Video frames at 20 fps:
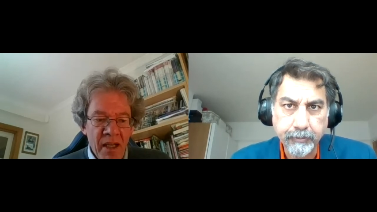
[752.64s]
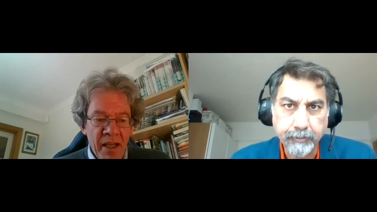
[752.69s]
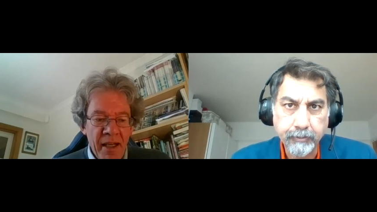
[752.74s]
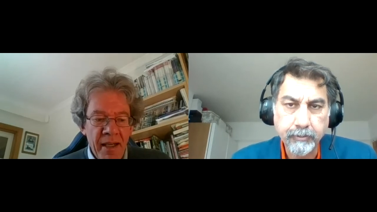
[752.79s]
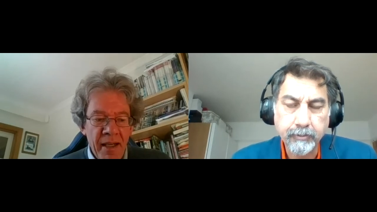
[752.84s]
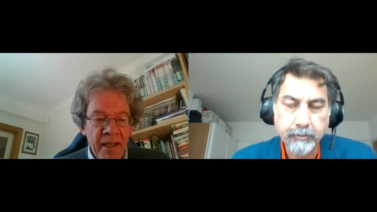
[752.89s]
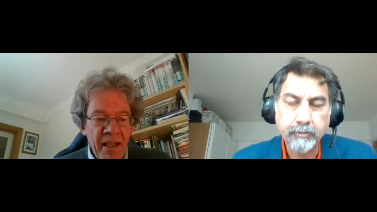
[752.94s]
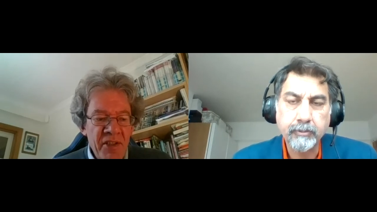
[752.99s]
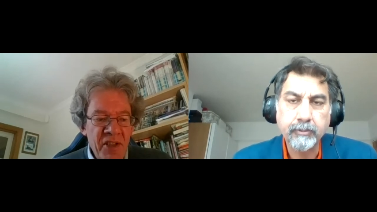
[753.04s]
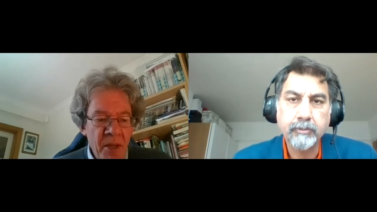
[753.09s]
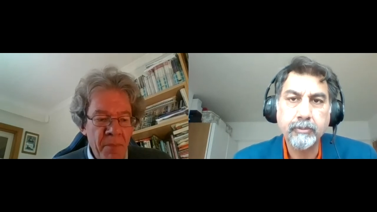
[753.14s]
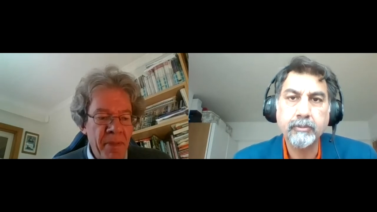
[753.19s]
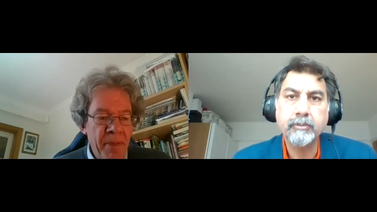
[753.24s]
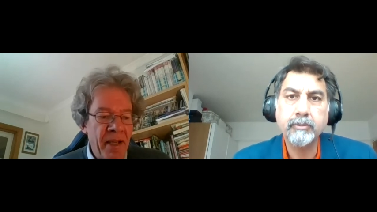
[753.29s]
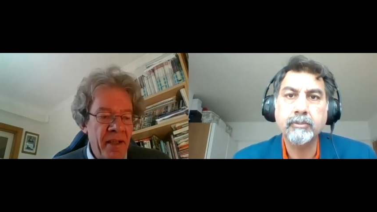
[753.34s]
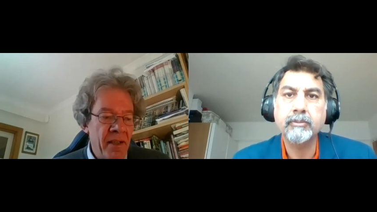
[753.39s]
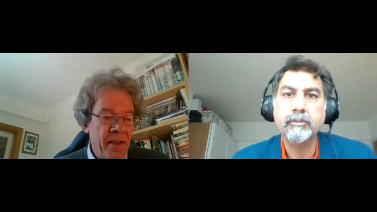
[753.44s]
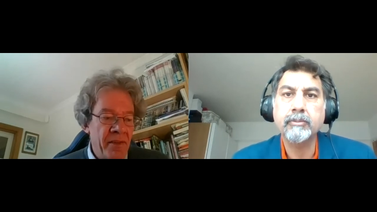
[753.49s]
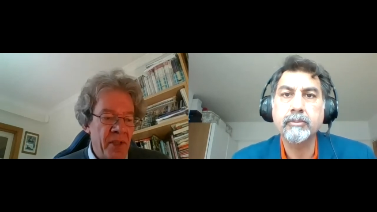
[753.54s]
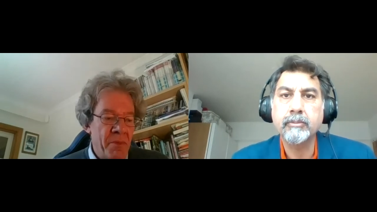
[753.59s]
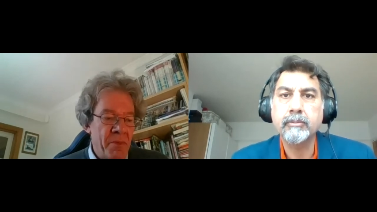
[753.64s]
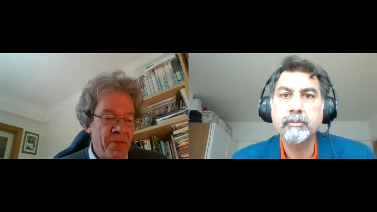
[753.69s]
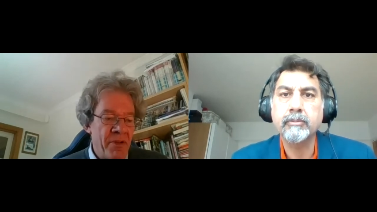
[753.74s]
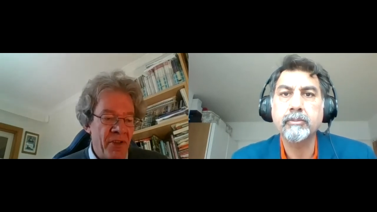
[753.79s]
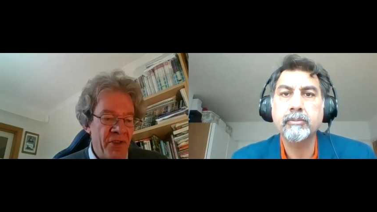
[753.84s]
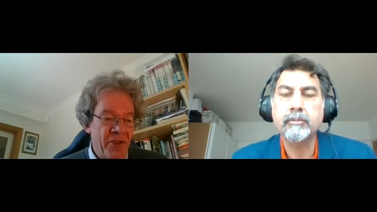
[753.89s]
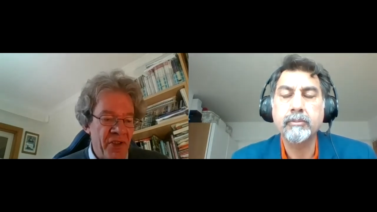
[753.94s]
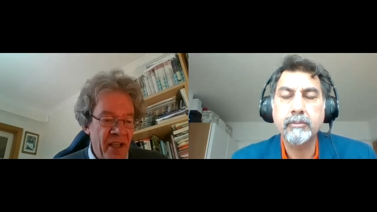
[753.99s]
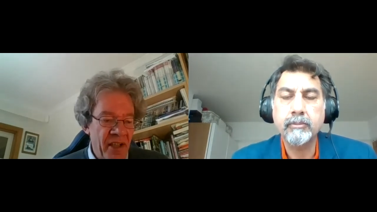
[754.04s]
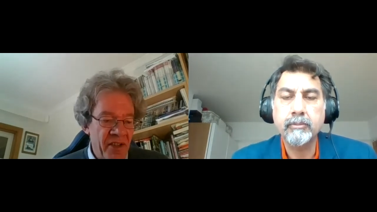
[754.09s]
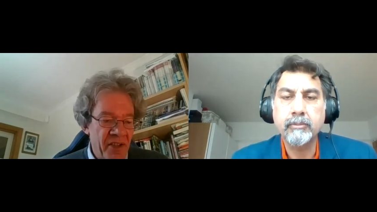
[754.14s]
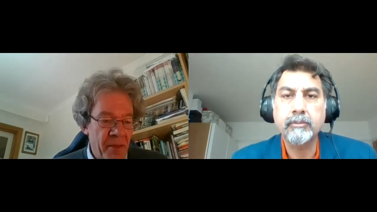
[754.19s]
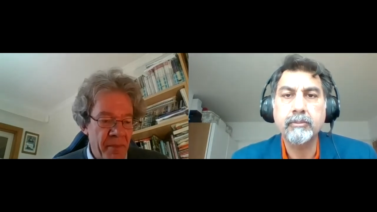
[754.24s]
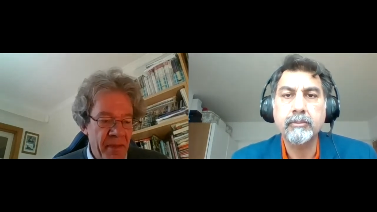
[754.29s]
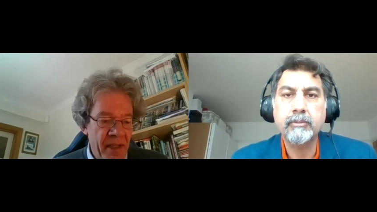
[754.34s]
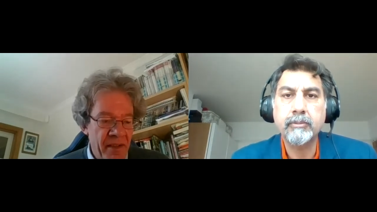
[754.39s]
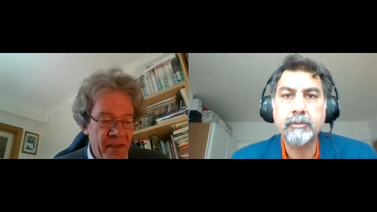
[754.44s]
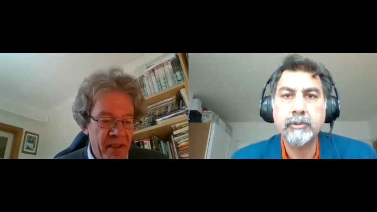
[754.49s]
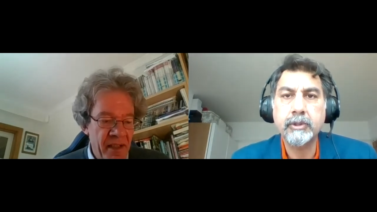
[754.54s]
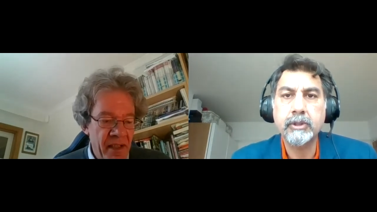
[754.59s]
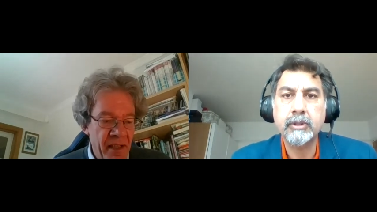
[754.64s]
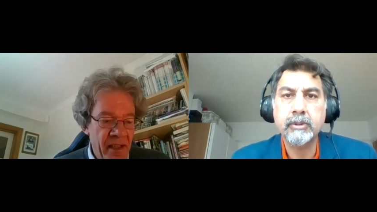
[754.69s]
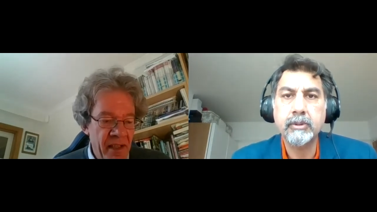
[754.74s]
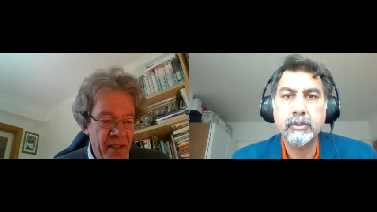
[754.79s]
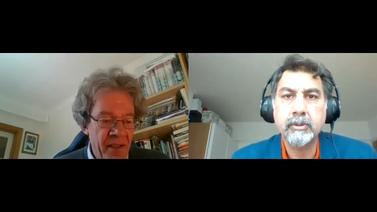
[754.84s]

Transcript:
Speaker 1: It is dependent on the project. I mean, the,